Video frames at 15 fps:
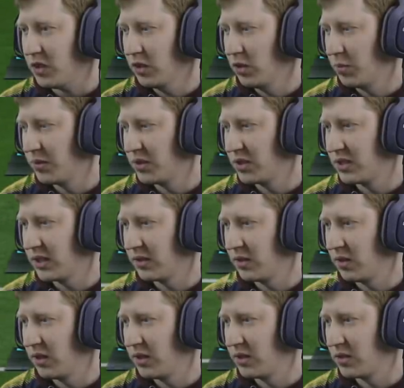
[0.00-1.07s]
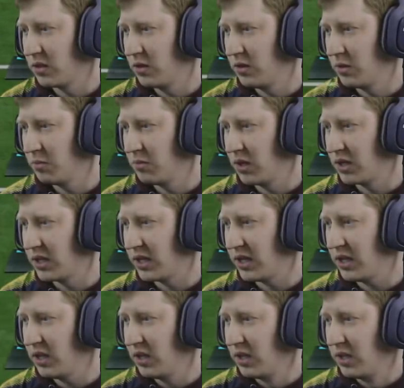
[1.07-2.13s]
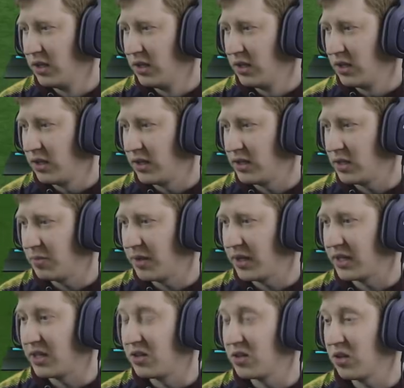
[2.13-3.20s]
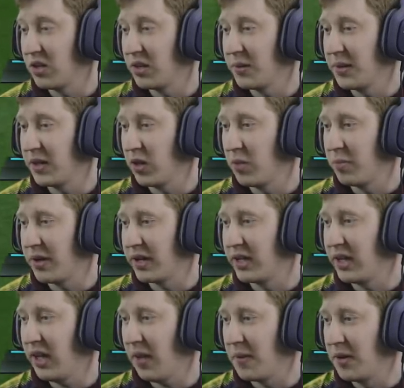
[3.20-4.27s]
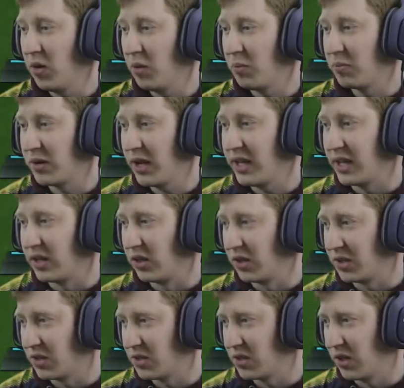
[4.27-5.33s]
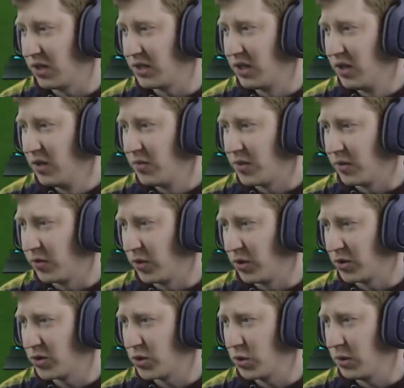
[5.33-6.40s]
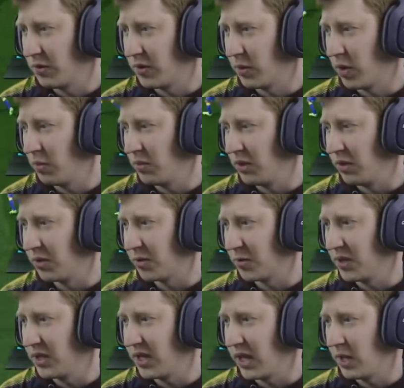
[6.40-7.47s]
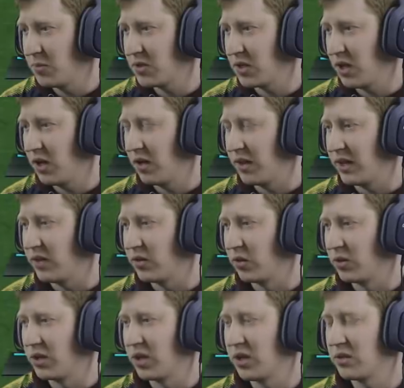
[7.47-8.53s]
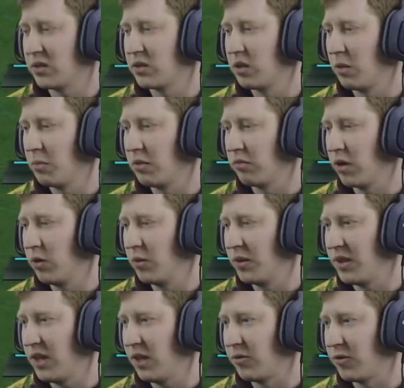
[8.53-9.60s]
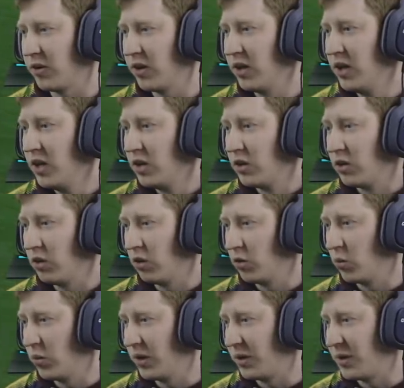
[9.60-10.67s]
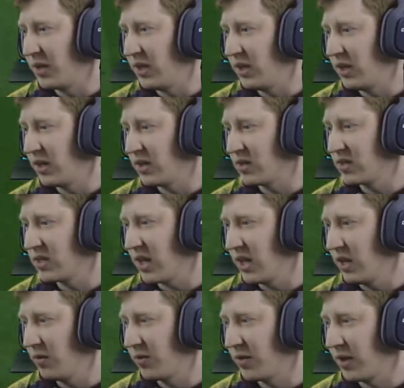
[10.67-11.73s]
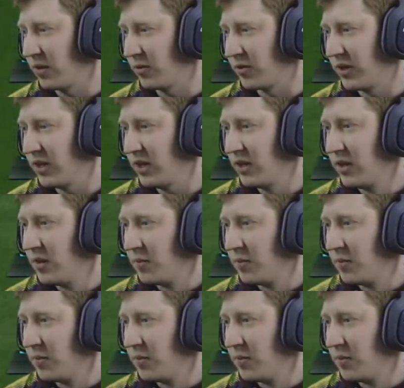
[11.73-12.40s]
Coppinger down the line to Marquis. Plays it back inside and they go back again. They're not playing like a side that have lost two of their opening three games, are they, Doncaster? Tommy Rowe with the effort, along with the uh, save, thankfully.